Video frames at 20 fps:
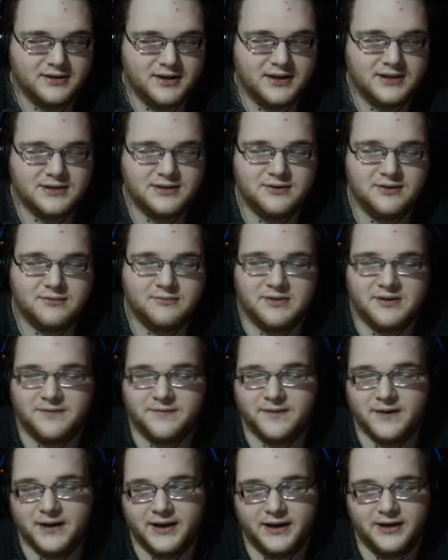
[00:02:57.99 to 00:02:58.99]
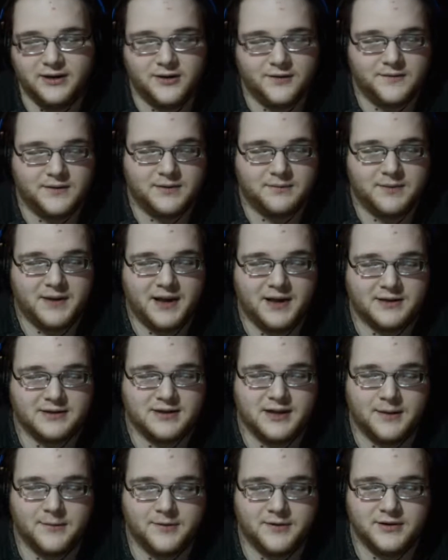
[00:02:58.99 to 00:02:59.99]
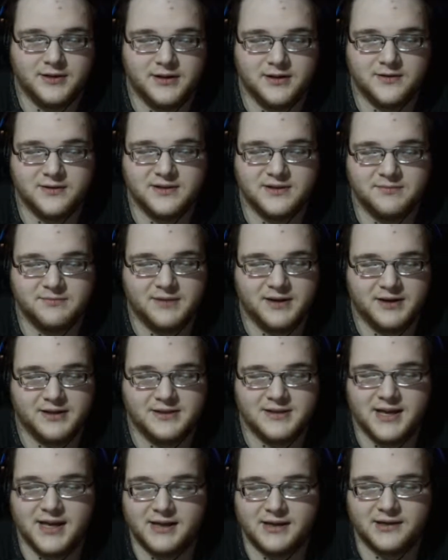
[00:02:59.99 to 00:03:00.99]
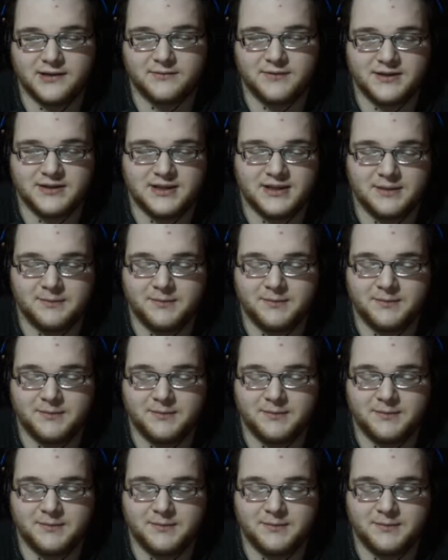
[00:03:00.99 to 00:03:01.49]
It suited me fine. Over the past couple years, my dad had arrested